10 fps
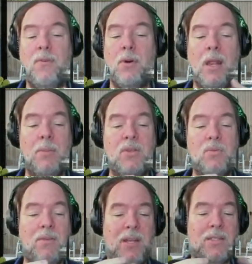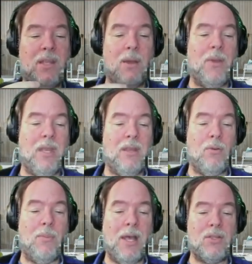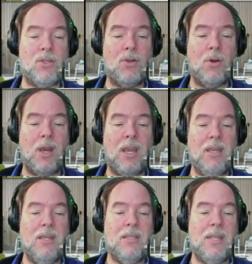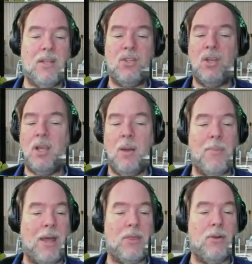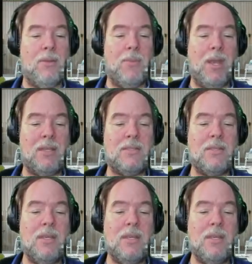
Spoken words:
4 elements we fixed up in the repository. That took about 30 minutes.